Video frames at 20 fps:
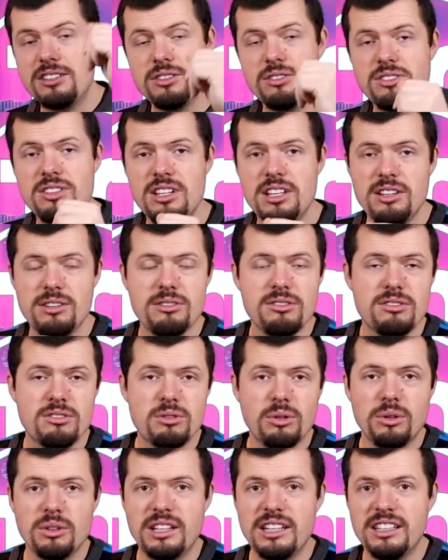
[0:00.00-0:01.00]
to see who's
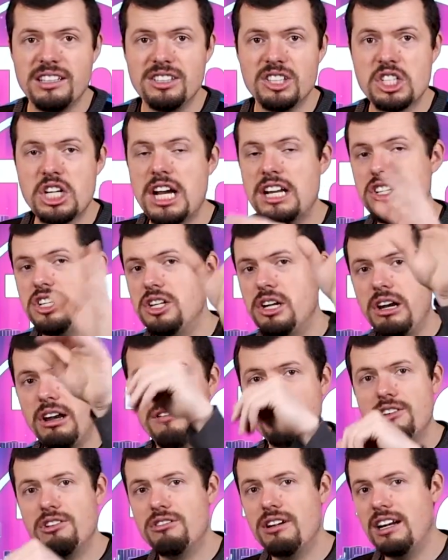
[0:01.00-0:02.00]
talking in chat. You don't
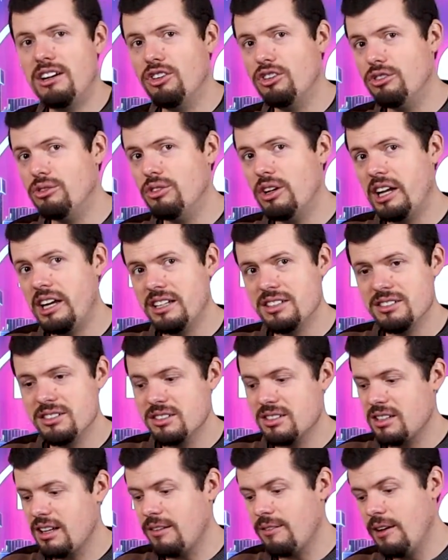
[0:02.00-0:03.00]
have to run overlays
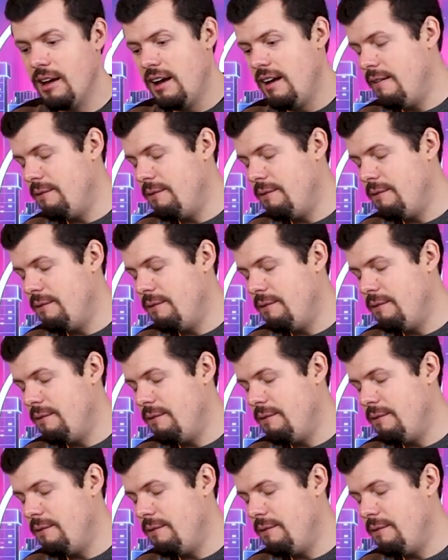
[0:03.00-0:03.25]
and stuff.